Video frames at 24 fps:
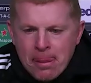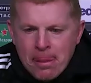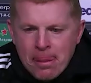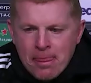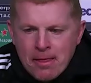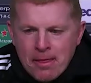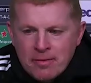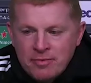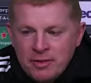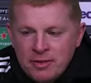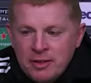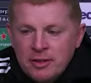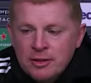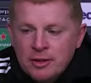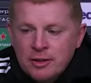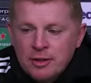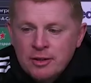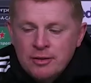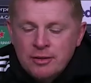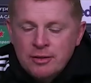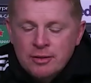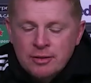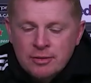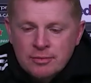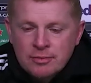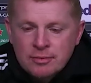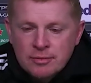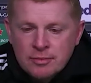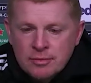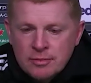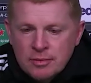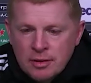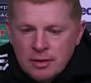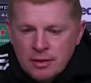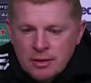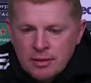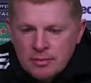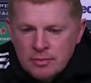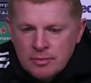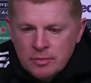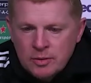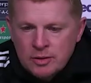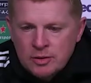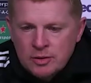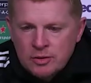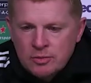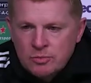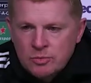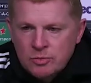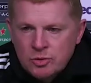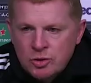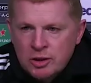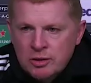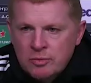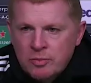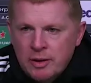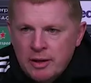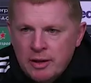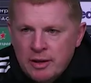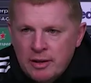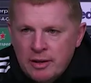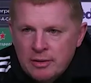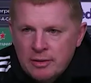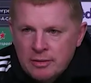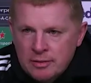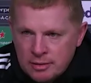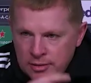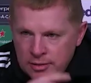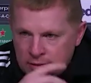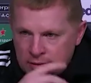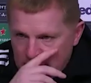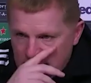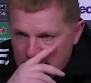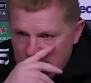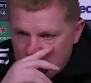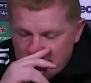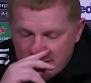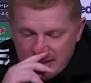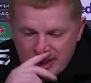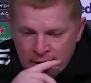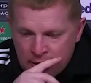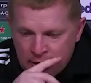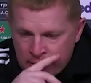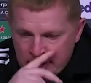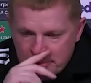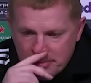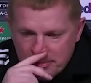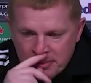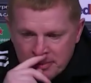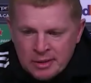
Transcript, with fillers: I'm feeling good. Yeah, we trained well at the stadium,